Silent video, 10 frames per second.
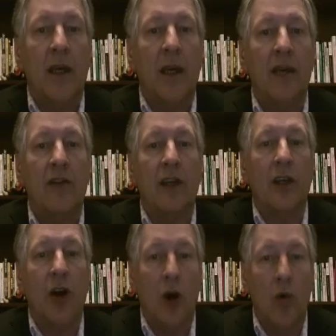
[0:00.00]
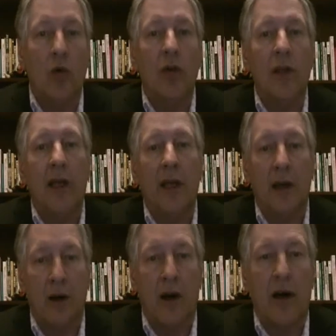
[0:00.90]
is the only
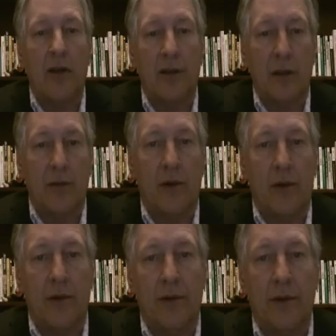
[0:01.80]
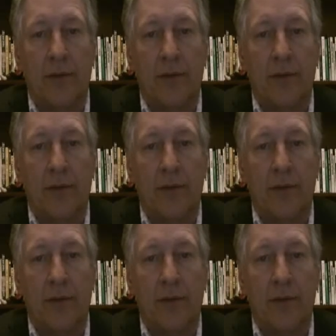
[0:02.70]
cost involved.